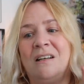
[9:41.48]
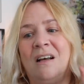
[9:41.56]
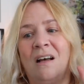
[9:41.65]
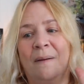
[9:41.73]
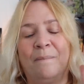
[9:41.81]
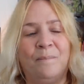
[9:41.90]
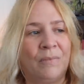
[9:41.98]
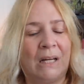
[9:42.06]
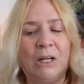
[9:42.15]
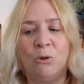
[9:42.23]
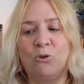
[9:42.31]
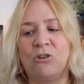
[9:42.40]
Um,
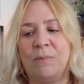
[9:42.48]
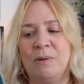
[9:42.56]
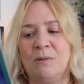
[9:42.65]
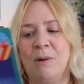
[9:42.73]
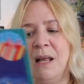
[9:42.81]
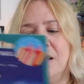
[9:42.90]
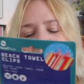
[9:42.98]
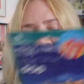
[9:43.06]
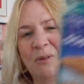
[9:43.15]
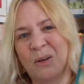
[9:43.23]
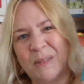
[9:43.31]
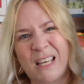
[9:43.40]
little trip as well, and
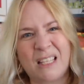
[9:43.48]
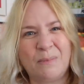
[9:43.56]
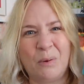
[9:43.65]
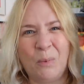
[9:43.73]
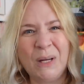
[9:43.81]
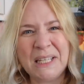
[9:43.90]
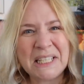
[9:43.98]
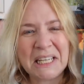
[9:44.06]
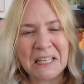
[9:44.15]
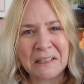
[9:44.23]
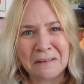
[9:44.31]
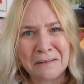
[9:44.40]
sometimes it gets a bit
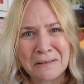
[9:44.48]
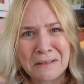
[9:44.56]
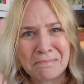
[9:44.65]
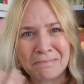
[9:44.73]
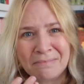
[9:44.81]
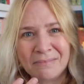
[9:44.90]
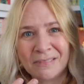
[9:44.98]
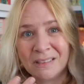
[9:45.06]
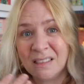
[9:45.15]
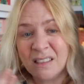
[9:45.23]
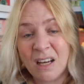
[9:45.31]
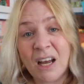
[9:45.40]
windy, and
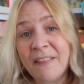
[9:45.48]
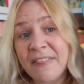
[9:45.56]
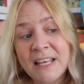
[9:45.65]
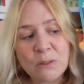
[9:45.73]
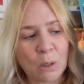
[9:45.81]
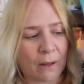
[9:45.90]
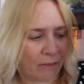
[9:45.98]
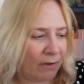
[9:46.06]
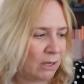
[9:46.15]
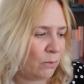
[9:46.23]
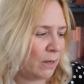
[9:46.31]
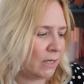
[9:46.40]
these are like
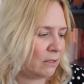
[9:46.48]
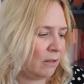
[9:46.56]
three quid.